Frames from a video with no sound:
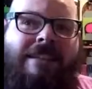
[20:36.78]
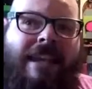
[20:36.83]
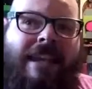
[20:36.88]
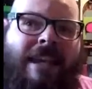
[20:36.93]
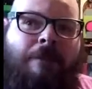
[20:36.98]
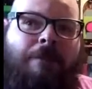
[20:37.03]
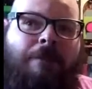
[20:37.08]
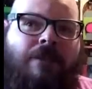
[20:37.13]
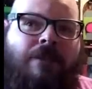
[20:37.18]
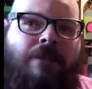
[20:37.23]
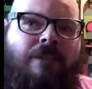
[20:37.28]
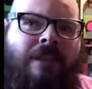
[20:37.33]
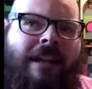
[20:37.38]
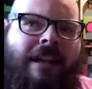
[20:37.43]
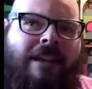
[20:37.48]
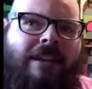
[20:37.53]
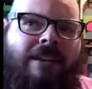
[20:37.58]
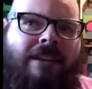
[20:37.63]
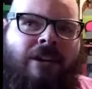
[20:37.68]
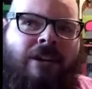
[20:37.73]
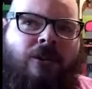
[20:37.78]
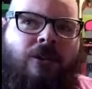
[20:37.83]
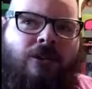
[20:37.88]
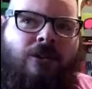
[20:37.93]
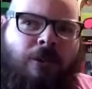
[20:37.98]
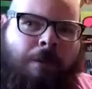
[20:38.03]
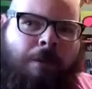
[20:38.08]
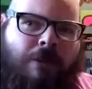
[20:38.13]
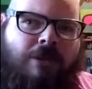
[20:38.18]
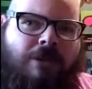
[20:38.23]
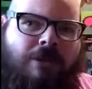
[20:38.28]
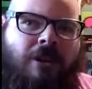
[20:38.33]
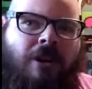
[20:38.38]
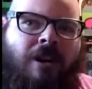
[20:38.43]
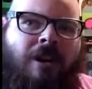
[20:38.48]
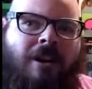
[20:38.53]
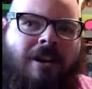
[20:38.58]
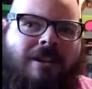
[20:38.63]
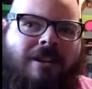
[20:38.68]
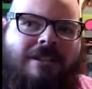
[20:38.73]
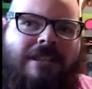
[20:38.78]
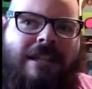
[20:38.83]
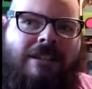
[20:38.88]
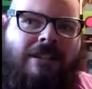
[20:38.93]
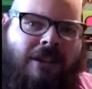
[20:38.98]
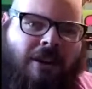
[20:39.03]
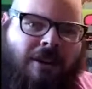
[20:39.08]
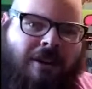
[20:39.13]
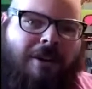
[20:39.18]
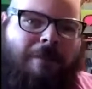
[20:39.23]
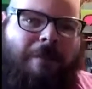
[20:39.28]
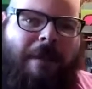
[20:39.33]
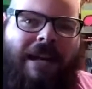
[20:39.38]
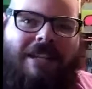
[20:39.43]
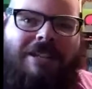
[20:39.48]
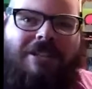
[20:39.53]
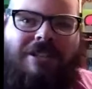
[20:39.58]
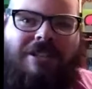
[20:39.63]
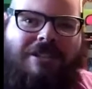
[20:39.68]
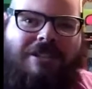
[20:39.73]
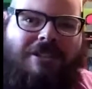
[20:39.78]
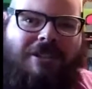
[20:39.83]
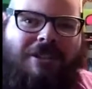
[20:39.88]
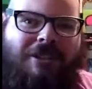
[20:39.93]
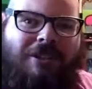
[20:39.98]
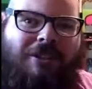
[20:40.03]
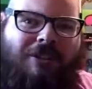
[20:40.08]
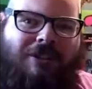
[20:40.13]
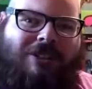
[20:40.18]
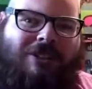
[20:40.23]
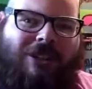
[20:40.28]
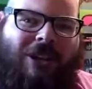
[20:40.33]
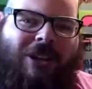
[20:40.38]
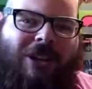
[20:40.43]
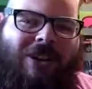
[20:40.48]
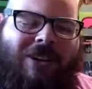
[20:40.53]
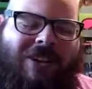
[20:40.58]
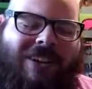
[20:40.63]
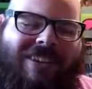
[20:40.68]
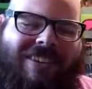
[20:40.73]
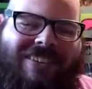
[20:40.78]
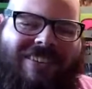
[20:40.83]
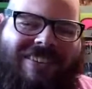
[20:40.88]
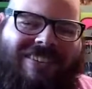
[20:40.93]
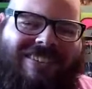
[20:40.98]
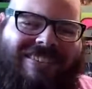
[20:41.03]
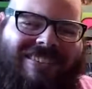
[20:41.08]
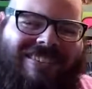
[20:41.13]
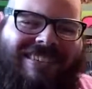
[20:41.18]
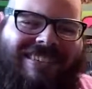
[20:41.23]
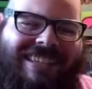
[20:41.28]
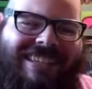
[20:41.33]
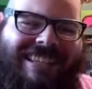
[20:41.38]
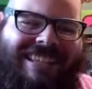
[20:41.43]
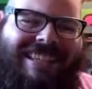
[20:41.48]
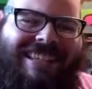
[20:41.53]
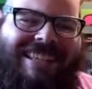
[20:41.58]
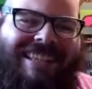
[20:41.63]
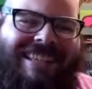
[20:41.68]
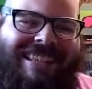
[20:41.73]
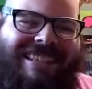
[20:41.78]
I mean, and they taped like, superstars and dark matches too. So it was.